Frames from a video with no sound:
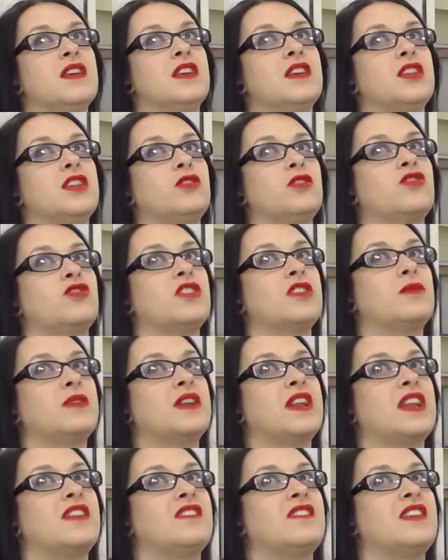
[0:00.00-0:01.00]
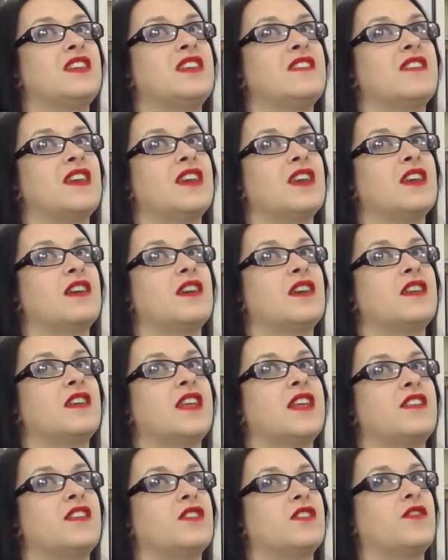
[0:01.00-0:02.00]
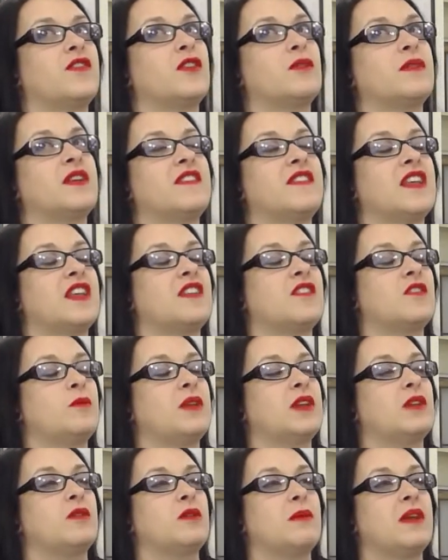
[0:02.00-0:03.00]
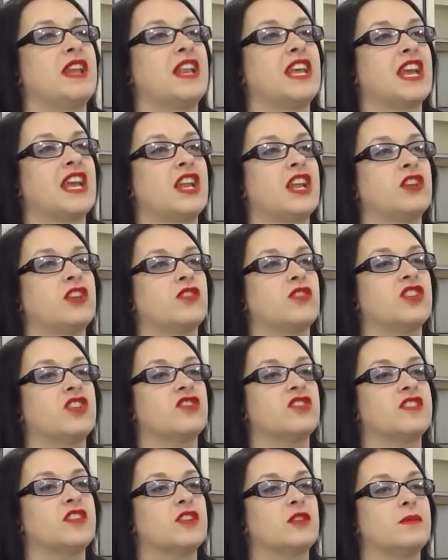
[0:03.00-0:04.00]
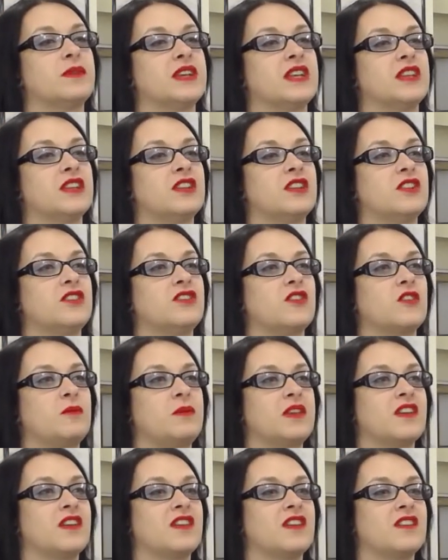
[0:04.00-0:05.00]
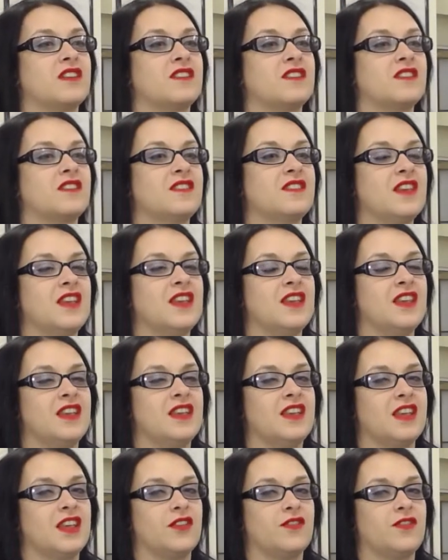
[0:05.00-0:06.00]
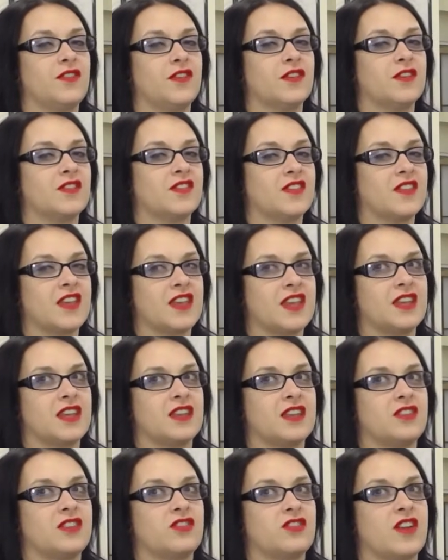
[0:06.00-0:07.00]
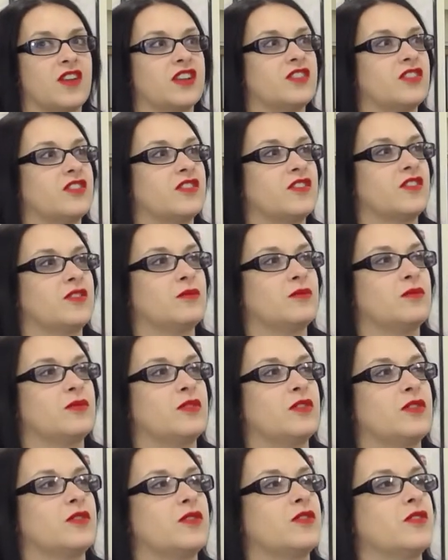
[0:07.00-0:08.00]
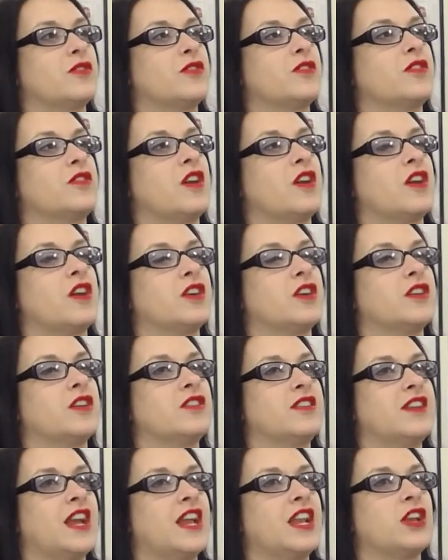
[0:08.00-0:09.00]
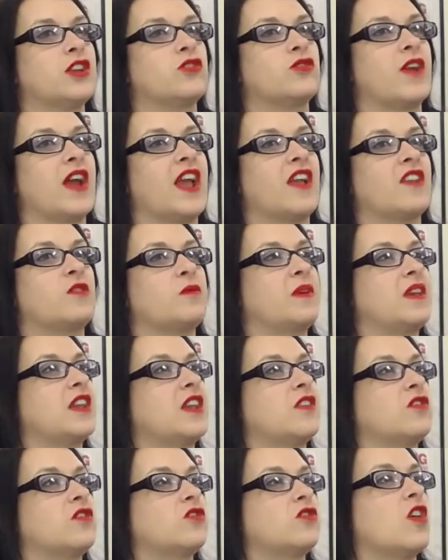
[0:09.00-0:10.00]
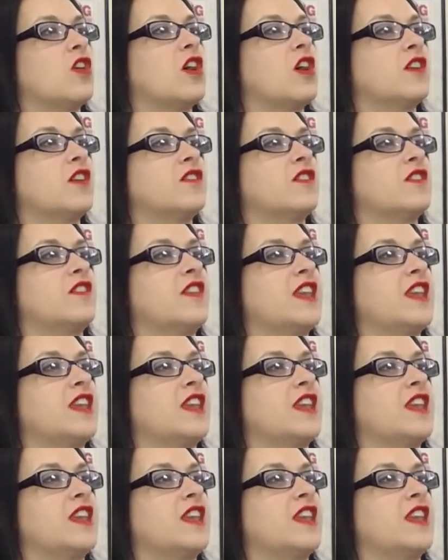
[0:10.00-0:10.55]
Usually when I see that a classic film like that is being remade, I kind of cringe a little bit just because it feels like directors and producers are kind of grasping at straws because